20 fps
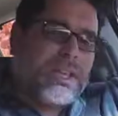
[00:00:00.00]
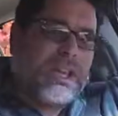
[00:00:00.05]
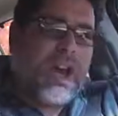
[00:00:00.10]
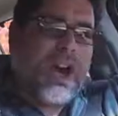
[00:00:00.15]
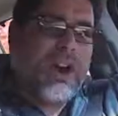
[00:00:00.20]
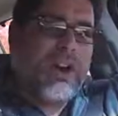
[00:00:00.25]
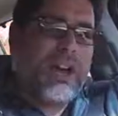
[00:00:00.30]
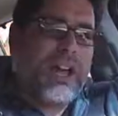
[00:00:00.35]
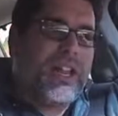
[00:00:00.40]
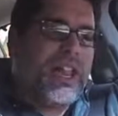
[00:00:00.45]
the
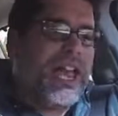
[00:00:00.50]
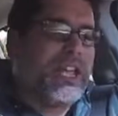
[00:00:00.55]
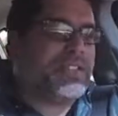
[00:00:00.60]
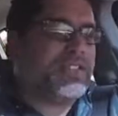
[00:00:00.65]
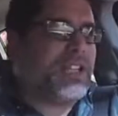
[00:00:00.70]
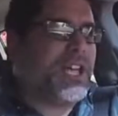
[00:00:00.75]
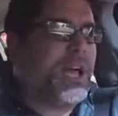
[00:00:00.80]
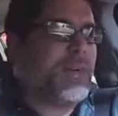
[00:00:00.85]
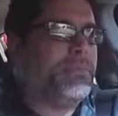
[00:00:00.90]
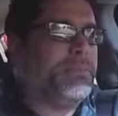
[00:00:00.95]

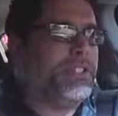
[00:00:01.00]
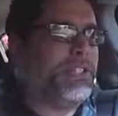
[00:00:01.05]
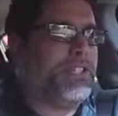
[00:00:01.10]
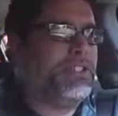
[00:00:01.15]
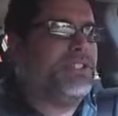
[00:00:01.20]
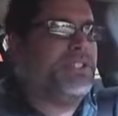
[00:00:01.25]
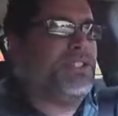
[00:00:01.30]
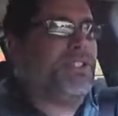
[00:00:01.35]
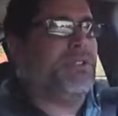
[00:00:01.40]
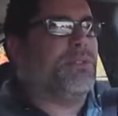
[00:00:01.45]
RLX comes
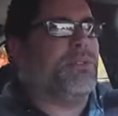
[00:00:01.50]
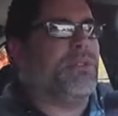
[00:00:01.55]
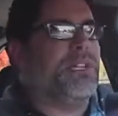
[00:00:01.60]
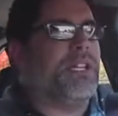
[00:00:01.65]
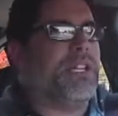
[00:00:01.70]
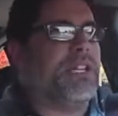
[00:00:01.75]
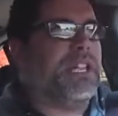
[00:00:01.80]
into